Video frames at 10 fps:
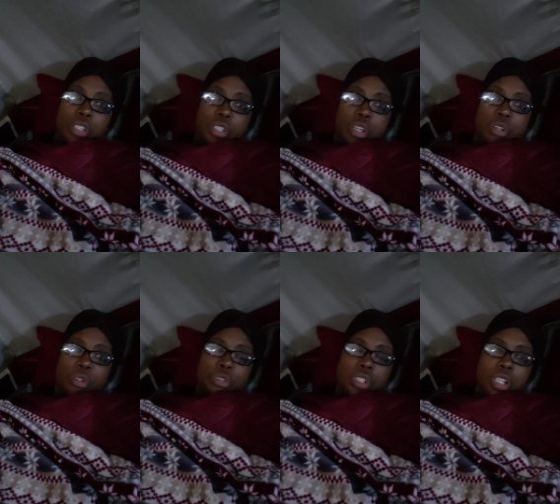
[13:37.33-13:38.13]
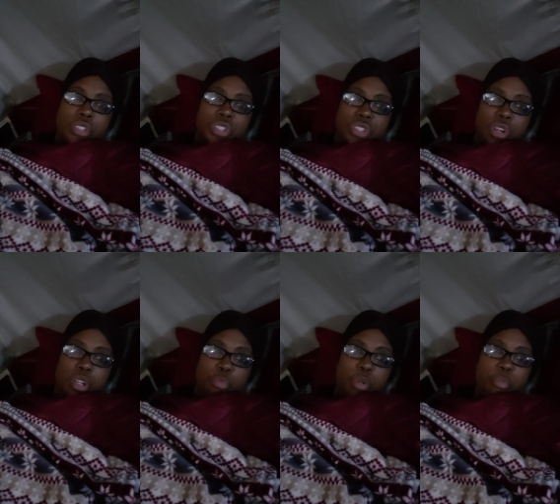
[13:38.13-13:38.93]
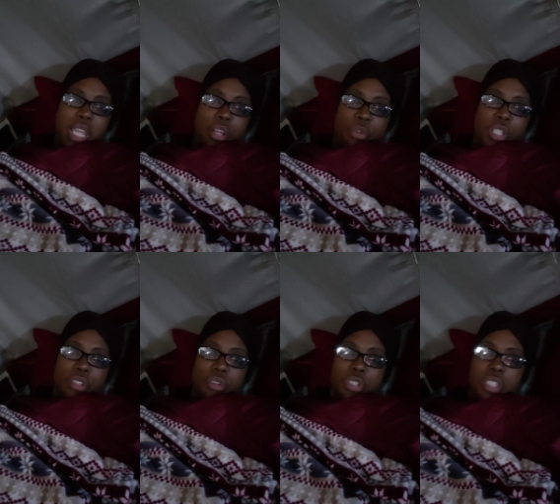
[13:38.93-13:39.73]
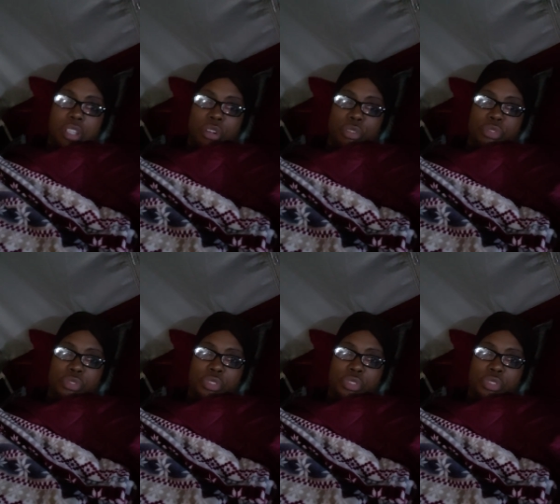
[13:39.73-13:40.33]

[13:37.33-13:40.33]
you know, start preparing yourself.